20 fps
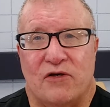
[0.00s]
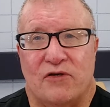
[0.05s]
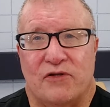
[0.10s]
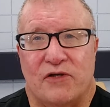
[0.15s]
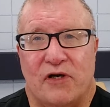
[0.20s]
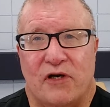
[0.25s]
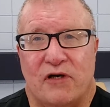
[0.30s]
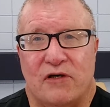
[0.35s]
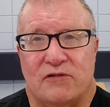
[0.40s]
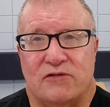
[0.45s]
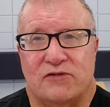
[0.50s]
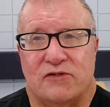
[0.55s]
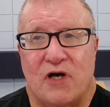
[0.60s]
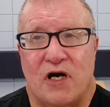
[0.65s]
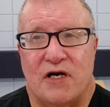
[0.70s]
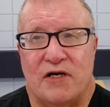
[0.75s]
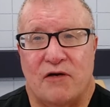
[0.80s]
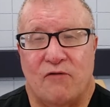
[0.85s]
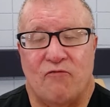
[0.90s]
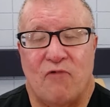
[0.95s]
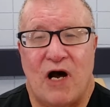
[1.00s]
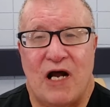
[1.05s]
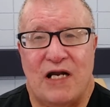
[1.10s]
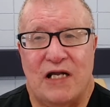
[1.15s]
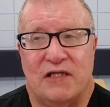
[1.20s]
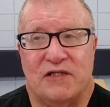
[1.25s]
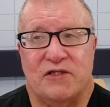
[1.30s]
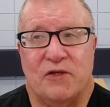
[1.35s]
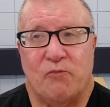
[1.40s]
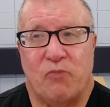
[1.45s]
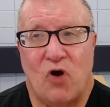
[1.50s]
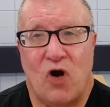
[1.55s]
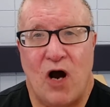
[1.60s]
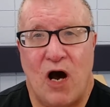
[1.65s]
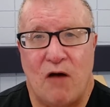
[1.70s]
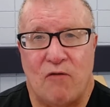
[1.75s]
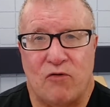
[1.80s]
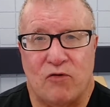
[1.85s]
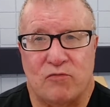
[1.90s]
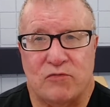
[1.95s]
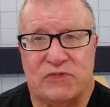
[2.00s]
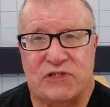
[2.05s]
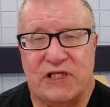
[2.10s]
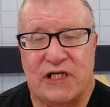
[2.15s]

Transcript: they're starting to run into problems.